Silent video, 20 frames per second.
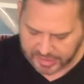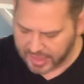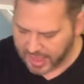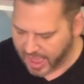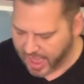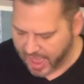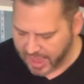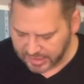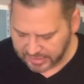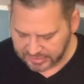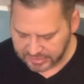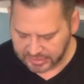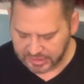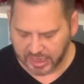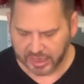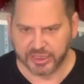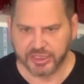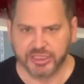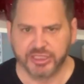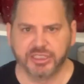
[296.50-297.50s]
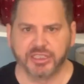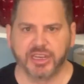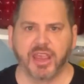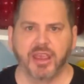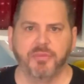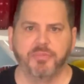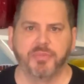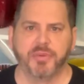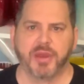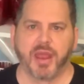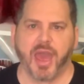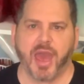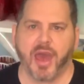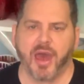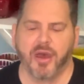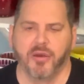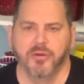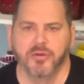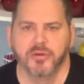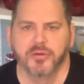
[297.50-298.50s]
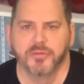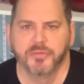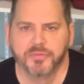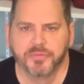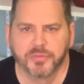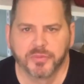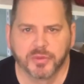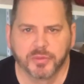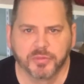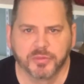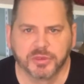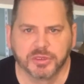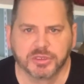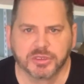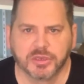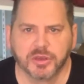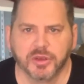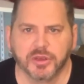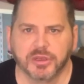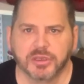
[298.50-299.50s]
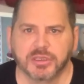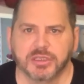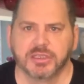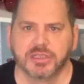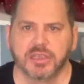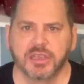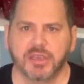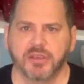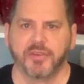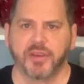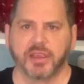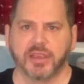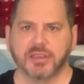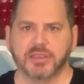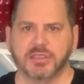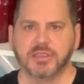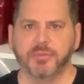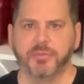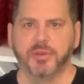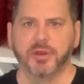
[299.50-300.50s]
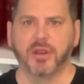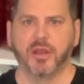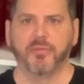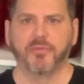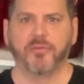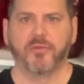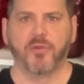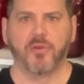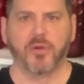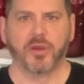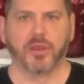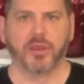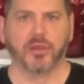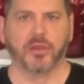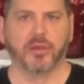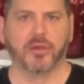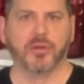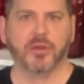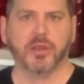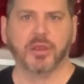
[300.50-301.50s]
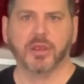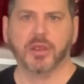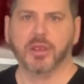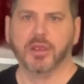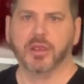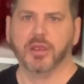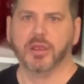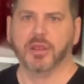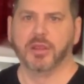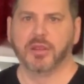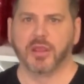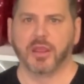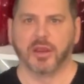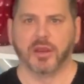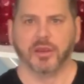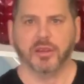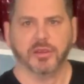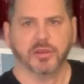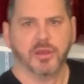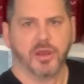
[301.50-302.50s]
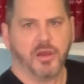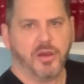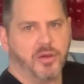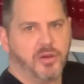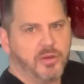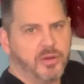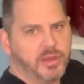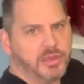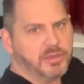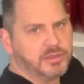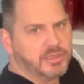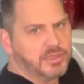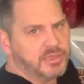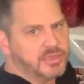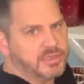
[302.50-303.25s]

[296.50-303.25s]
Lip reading: that is a nice shape now. So see if I can up for you. There you go. It's the